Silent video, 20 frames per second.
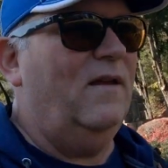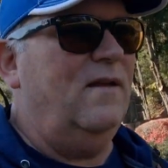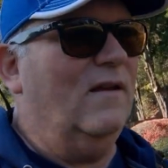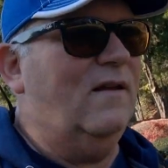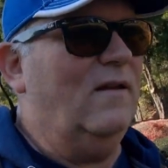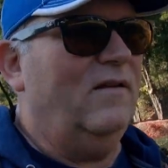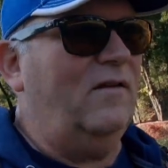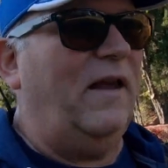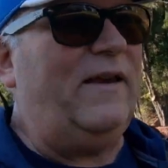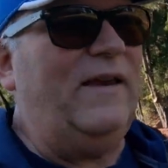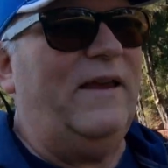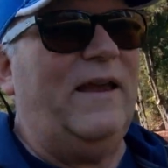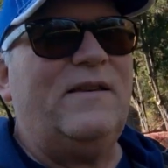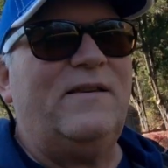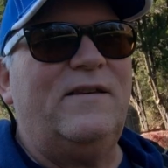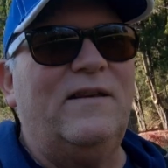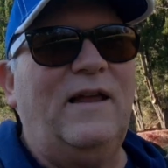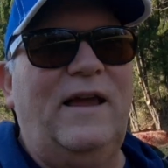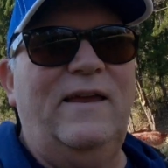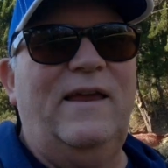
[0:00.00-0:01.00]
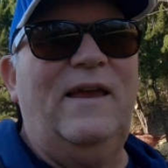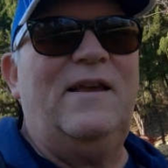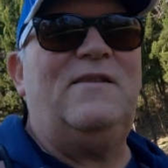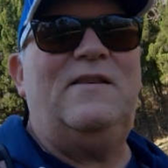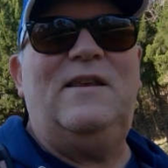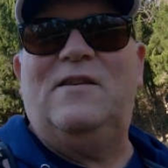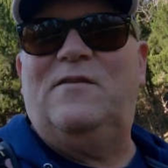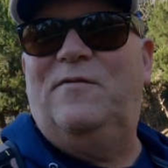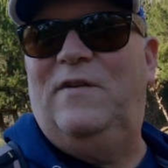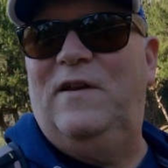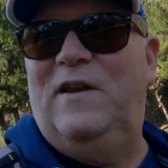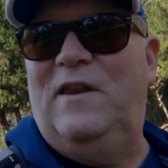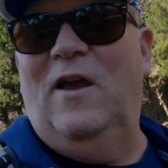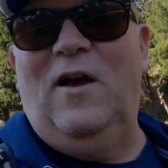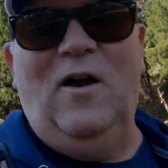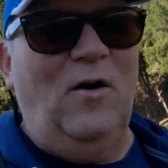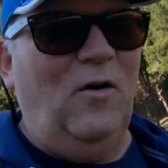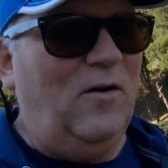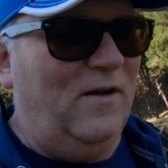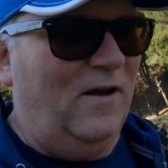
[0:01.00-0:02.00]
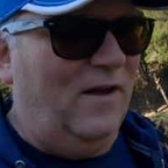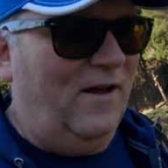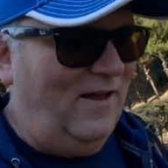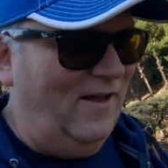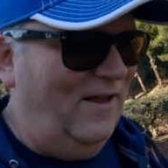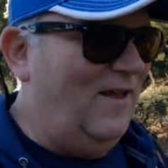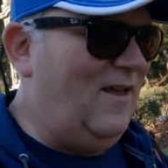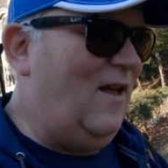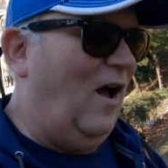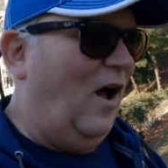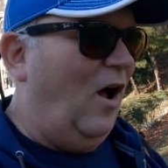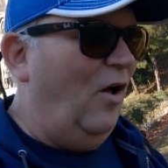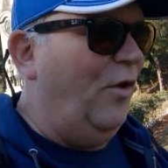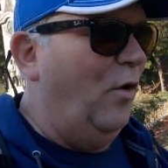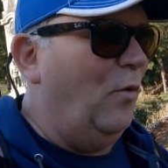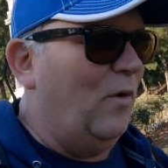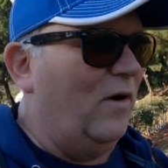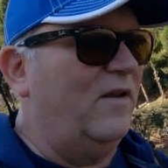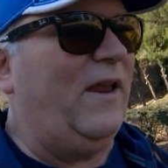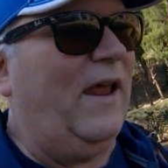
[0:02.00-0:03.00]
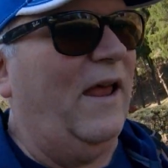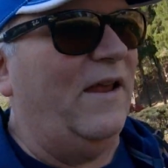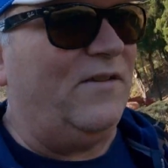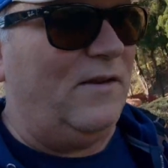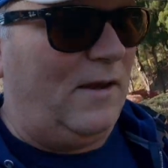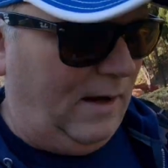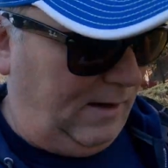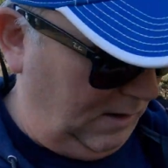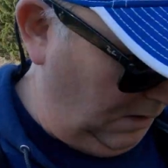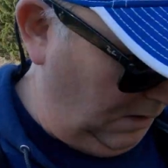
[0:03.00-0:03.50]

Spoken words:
so I guess this video, although we're testing